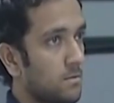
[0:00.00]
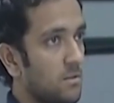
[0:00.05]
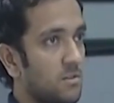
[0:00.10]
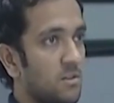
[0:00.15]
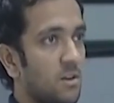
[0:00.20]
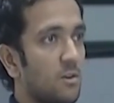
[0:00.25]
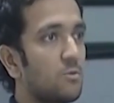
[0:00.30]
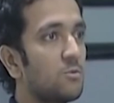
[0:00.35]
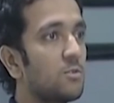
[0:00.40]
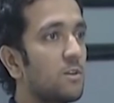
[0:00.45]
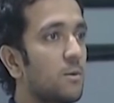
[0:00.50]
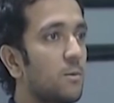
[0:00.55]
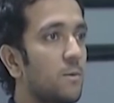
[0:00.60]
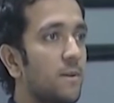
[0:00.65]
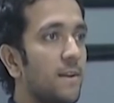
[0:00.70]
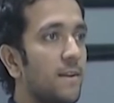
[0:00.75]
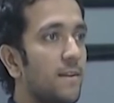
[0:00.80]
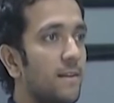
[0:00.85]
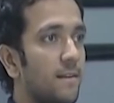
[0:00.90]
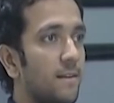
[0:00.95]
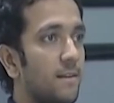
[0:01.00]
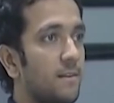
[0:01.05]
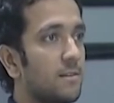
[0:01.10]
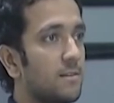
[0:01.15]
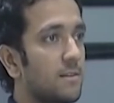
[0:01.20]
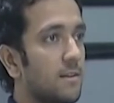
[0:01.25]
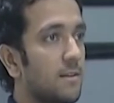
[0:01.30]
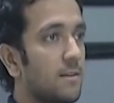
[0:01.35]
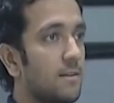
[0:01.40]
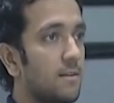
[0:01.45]
The sounds were very
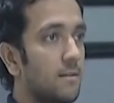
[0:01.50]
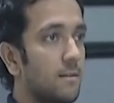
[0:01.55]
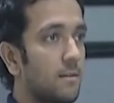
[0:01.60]
realistic.